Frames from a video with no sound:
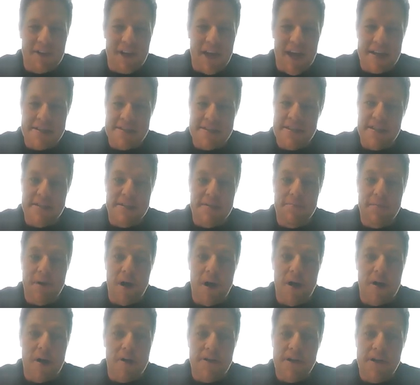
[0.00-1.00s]
as the
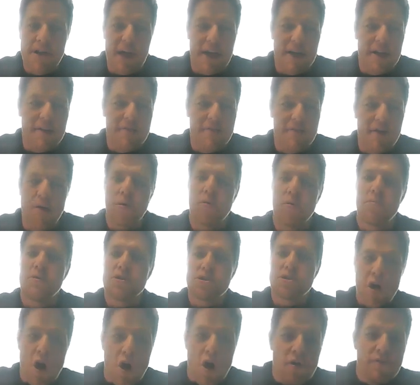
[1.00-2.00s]
demand kind of almost
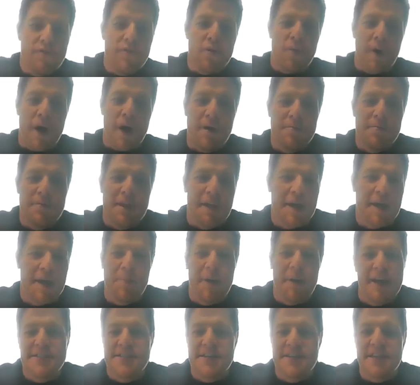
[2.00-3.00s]
overwhelmed the
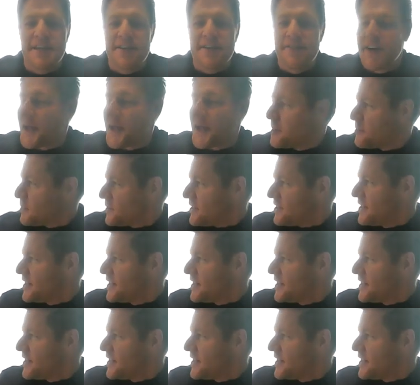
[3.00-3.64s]
capacity available.